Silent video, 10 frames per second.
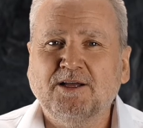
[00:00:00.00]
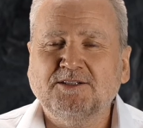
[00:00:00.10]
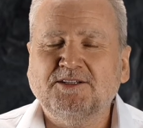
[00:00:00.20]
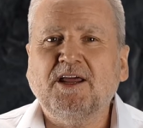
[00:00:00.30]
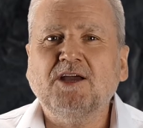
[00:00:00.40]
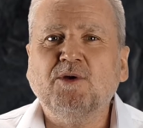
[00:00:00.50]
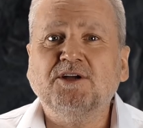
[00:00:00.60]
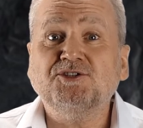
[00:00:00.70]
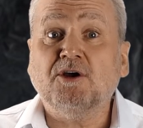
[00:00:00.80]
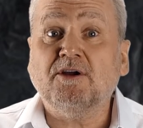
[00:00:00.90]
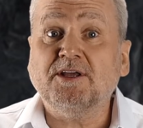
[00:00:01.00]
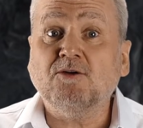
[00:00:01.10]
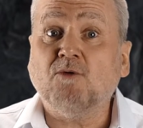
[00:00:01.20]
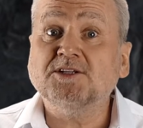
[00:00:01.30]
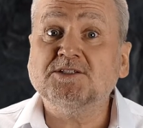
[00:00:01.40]
Today we are journeying
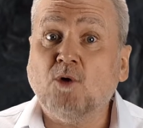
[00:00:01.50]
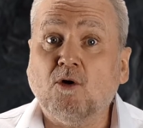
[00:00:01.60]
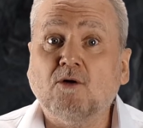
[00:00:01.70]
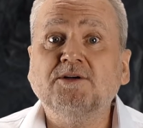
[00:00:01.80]
once more